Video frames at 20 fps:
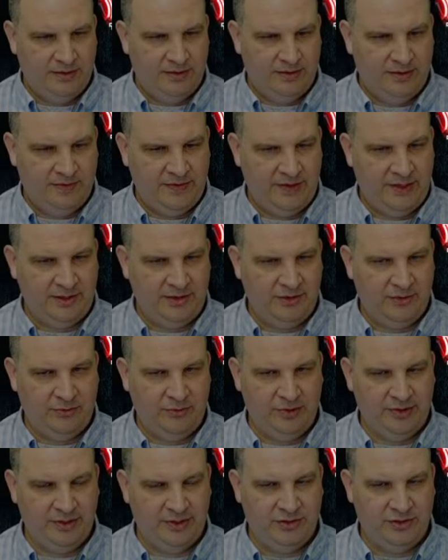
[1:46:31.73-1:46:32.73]
And then I don't
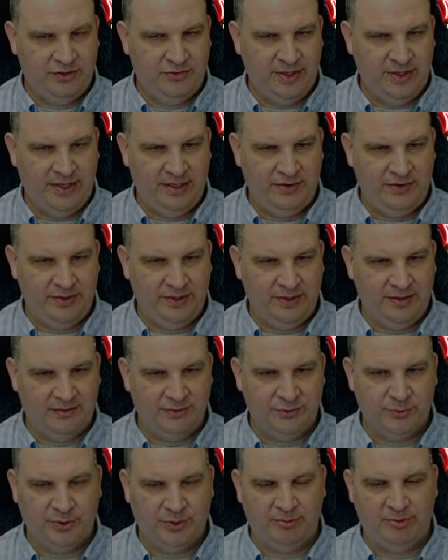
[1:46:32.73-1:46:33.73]
really do anything
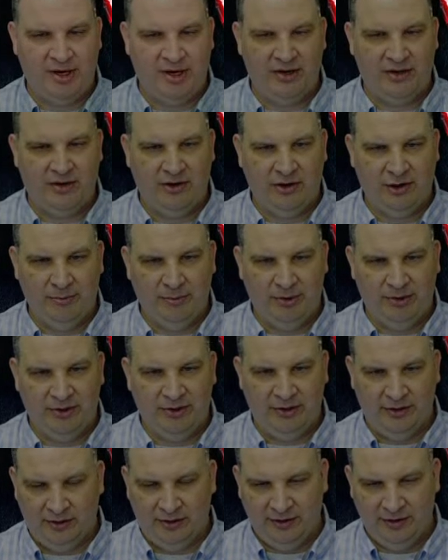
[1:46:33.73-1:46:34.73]
else with my
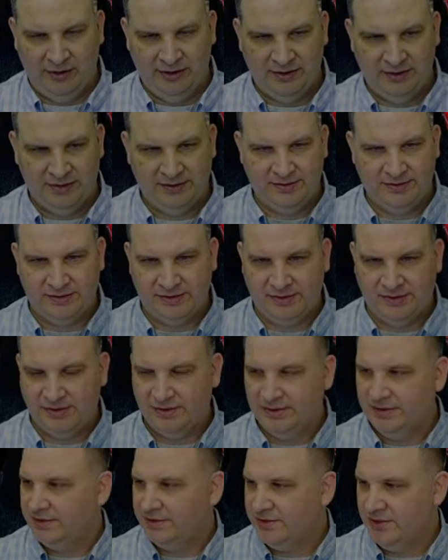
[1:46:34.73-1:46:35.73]
armorer.
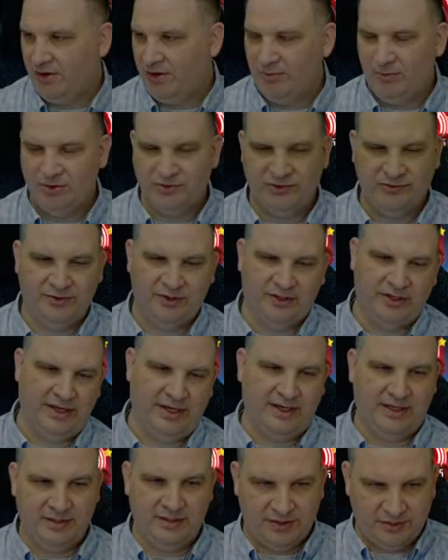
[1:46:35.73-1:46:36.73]
So I almost feel
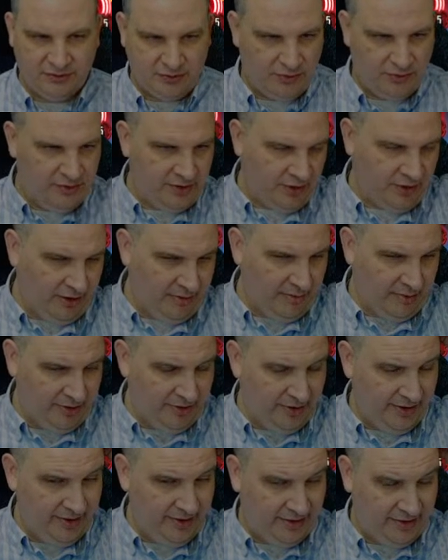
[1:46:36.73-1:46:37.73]
like I just throw the
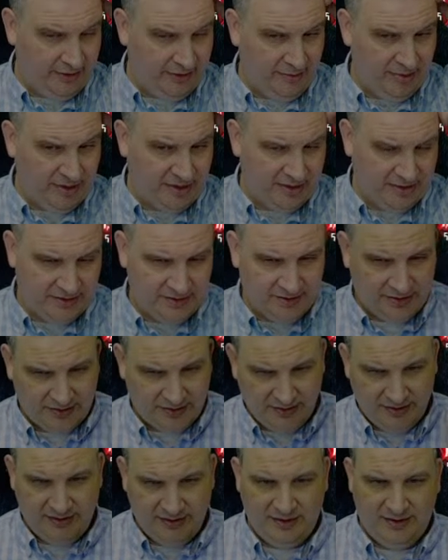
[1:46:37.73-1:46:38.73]
armorer in here because
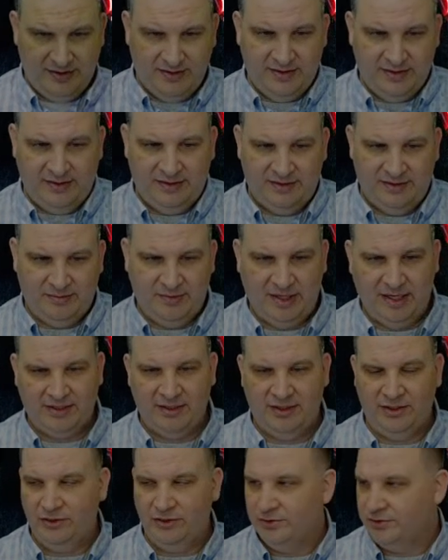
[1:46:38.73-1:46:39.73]
I'm not
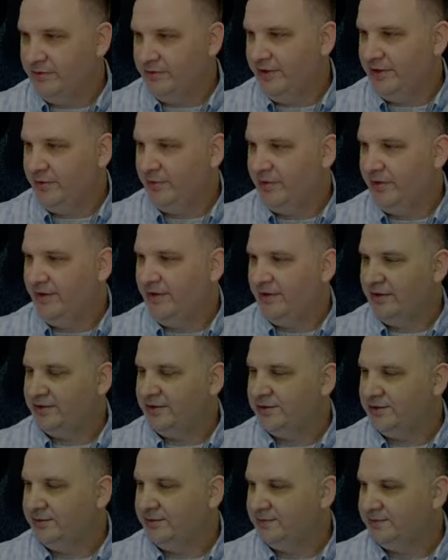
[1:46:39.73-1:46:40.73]
going to use her anywhere
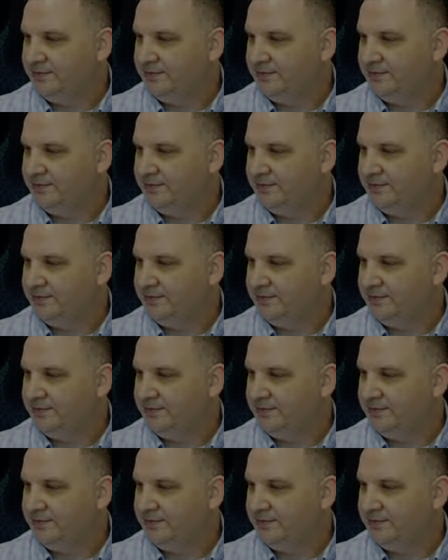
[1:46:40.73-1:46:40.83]
else.